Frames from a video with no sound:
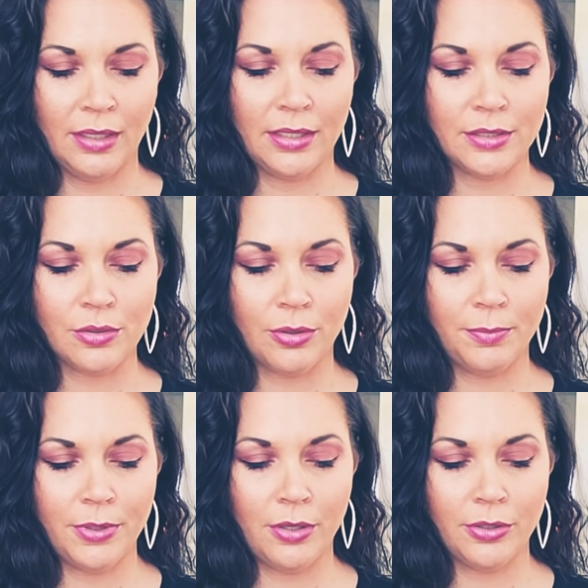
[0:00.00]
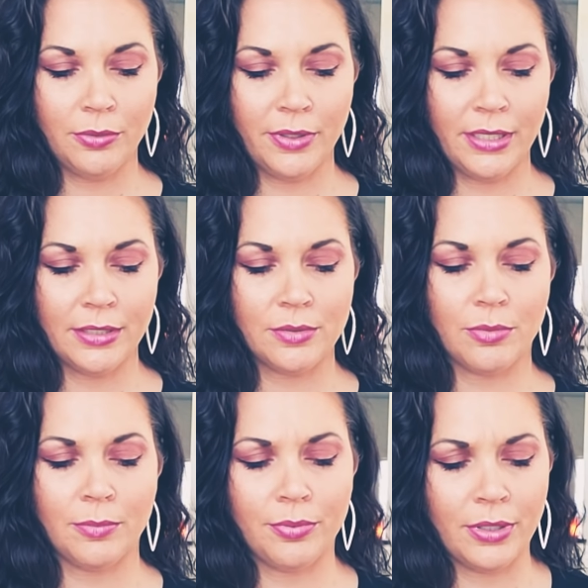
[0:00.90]
And Scorpio, your readings
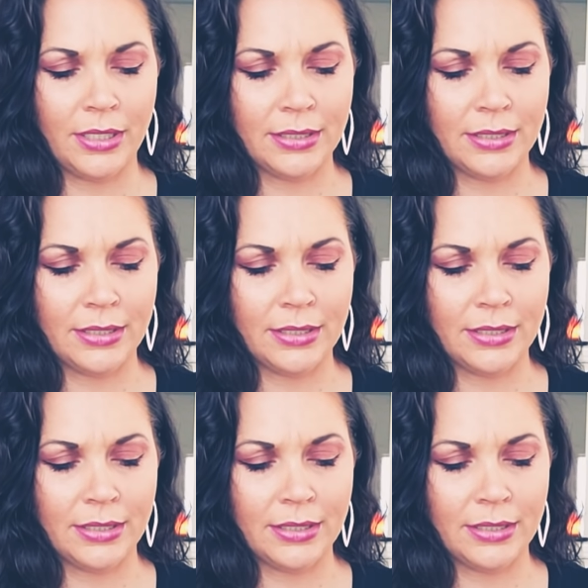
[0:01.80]
were pretty